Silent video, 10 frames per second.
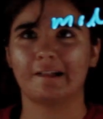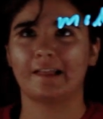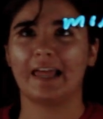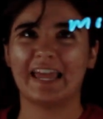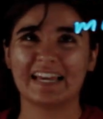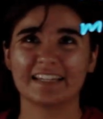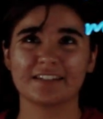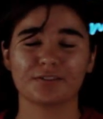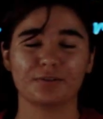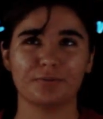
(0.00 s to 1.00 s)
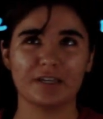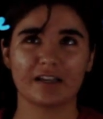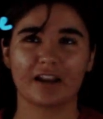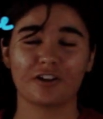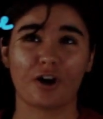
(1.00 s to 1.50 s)
And we
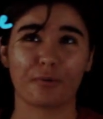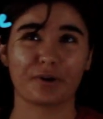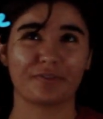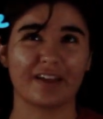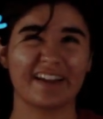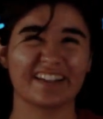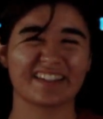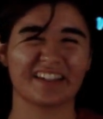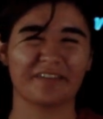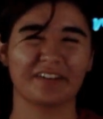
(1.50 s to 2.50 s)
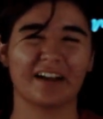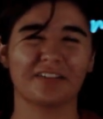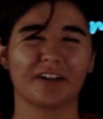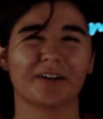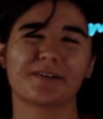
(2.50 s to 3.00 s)
kind of got rid of that 7
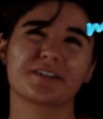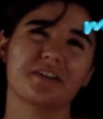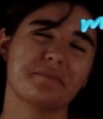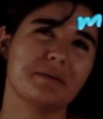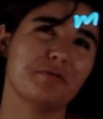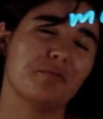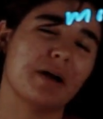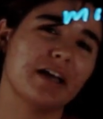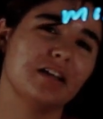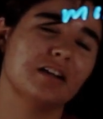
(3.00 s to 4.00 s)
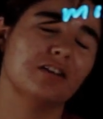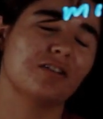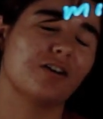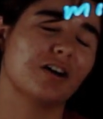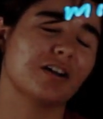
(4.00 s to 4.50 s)
outlier, which some people might
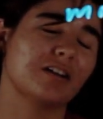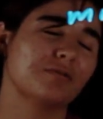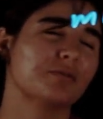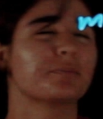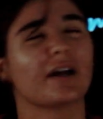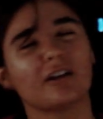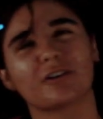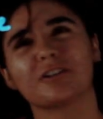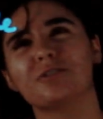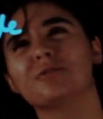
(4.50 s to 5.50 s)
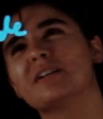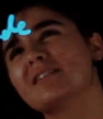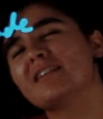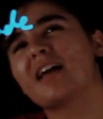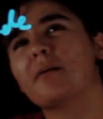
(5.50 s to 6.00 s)
argue
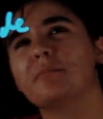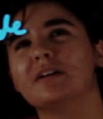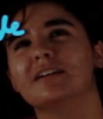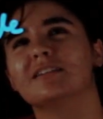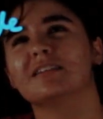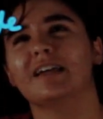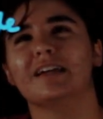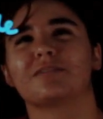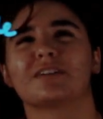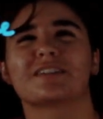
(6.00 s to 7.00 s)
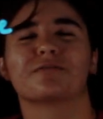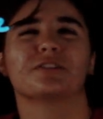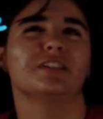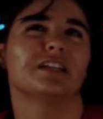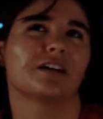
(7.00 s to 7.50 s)
isn't
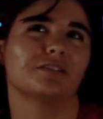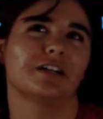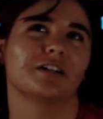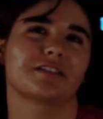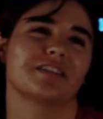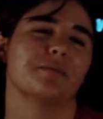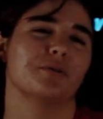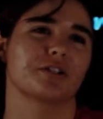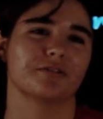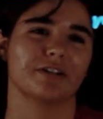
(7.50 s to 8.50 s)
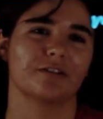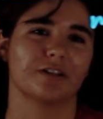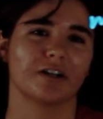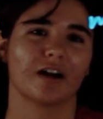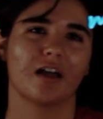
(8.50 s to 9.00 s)
really an outlier, isn't that much an
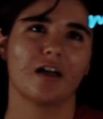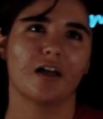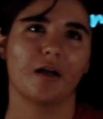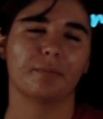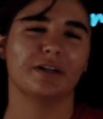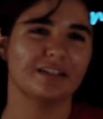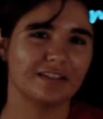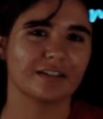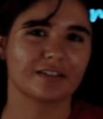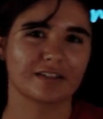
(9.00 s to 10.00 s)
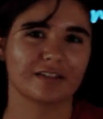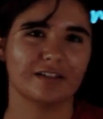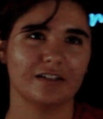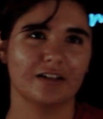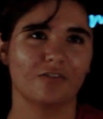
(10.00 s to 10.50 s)
outlier, but it does
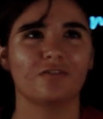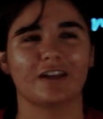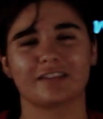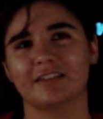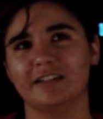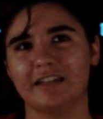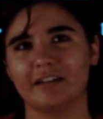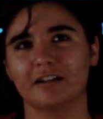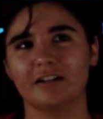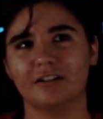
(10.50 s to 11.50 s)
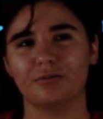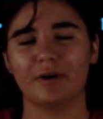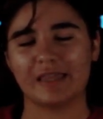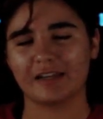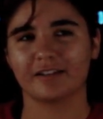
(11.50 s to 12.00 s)
affect the data in a
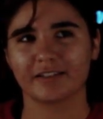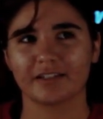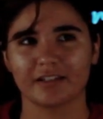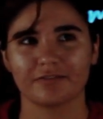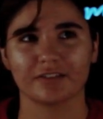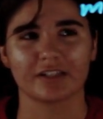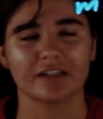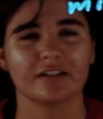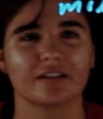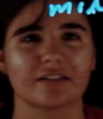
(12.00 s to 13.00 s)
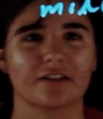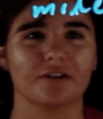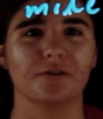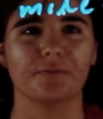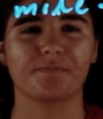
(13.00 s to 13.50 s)
way that is significant.
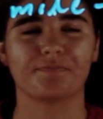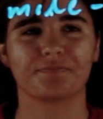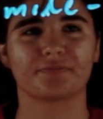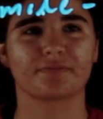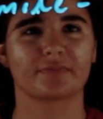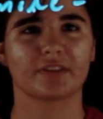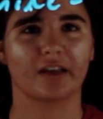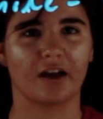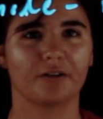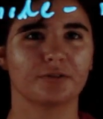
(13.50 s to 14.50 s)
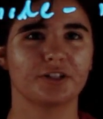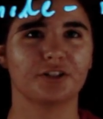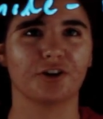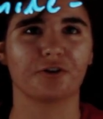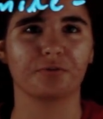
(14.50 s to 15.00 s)
So I would
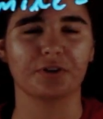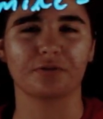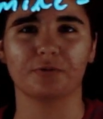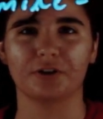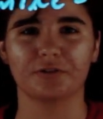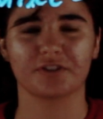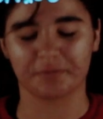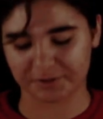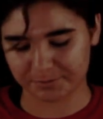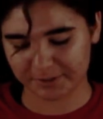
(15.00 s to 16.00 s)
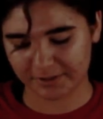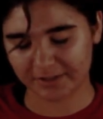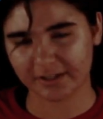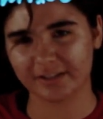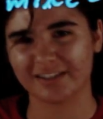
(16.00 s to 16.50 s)
go with one of those numbers. But the
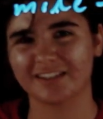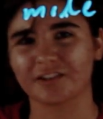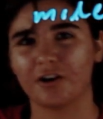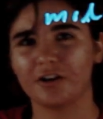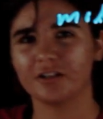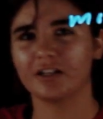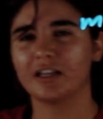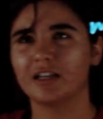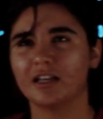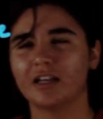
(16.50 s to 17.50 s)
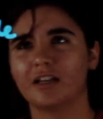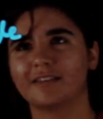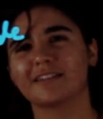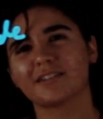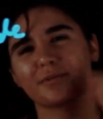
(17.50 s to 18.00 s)
thing is,
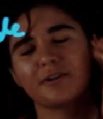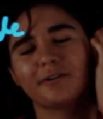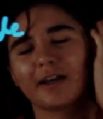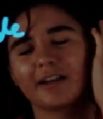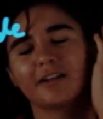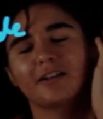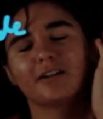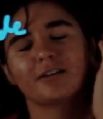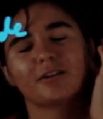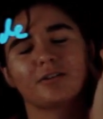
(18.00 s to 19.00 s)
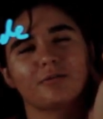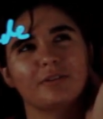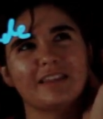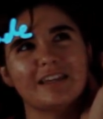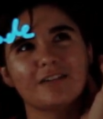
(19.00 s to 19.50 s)
this is why you kind of,
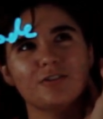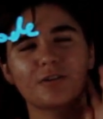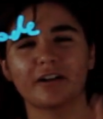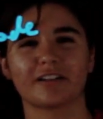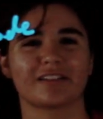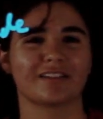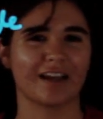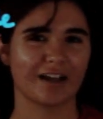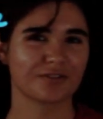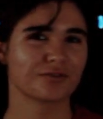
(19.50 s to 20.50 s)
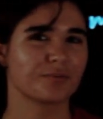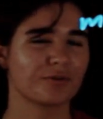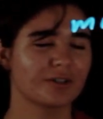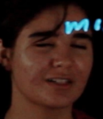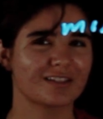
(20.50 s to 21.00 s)
when they give you kind of stats
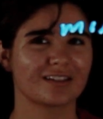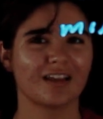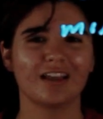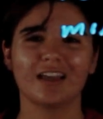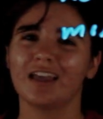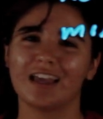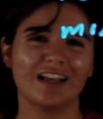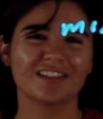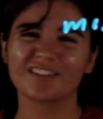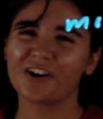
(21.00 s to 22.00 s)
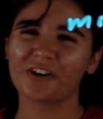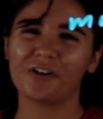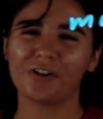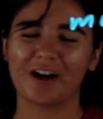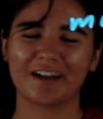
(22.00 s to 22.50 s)
reports, it's not
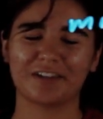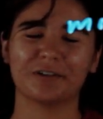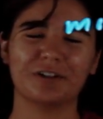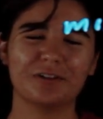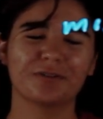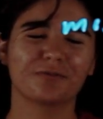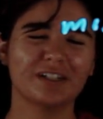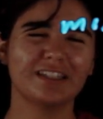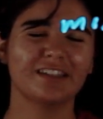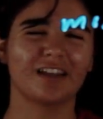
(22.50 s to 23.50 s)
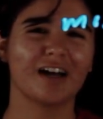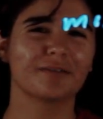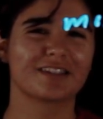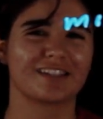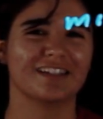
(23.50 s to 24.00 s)
all accurate. You can really lie
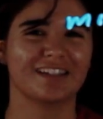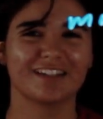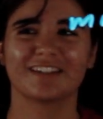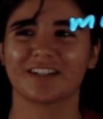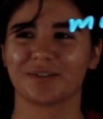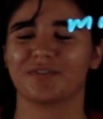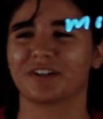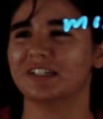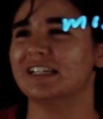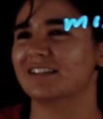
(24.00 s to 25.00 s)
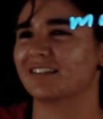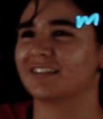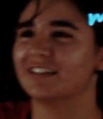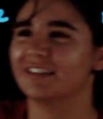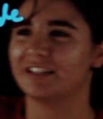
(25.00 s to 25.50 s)
with statistics very
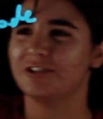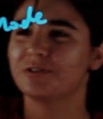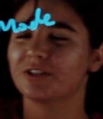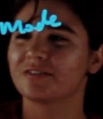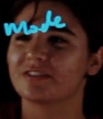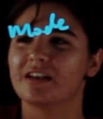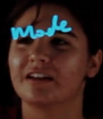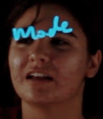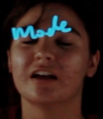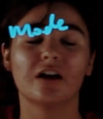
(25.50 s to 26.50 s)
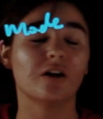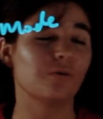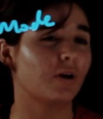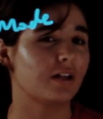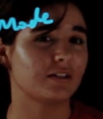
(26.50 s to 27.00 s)
easily. Like, you could have said,
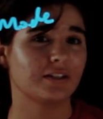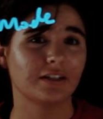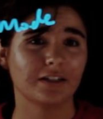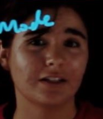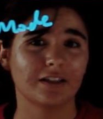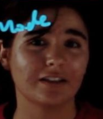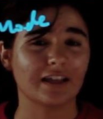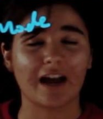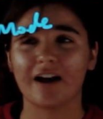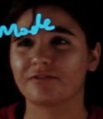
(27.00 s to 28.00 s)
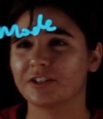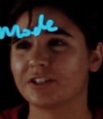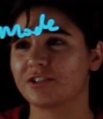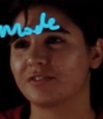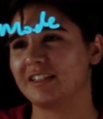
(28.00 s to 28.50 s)
well, the
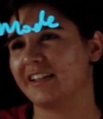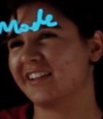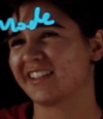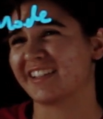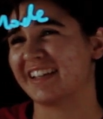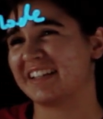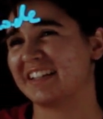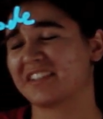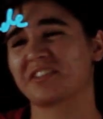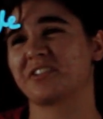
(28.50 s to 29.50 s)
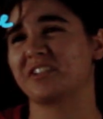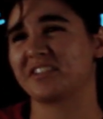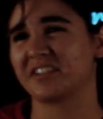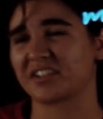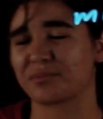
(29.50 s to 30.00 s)
average of the data set is
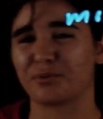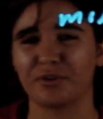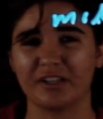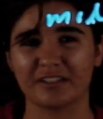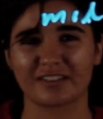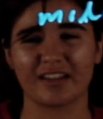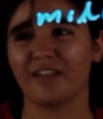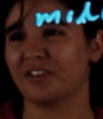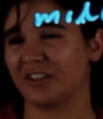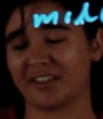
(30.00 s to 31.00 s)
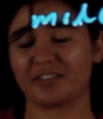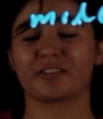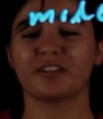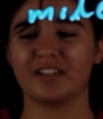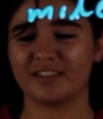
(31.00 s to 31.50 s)
36.7, like
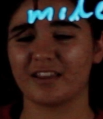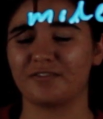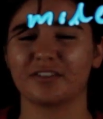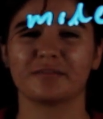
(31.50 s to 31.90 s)
37.